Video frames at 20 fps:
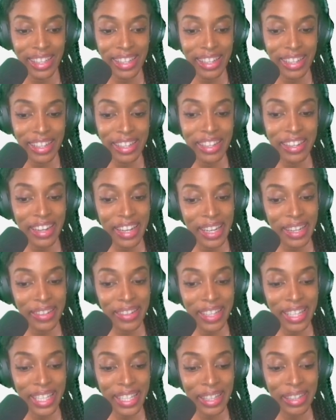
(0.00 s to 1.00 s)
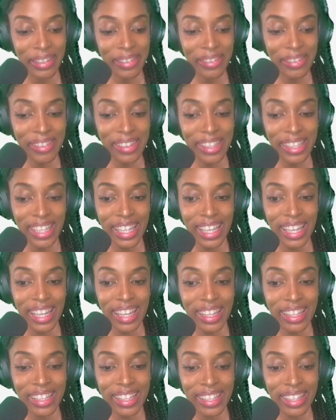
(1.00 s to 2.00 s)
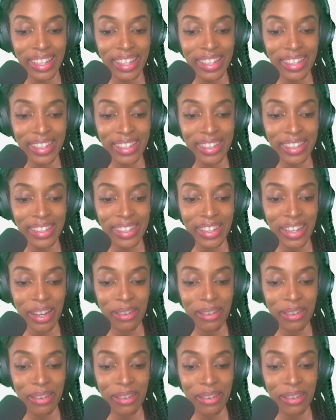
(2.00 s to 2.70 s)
All right, awesome. So now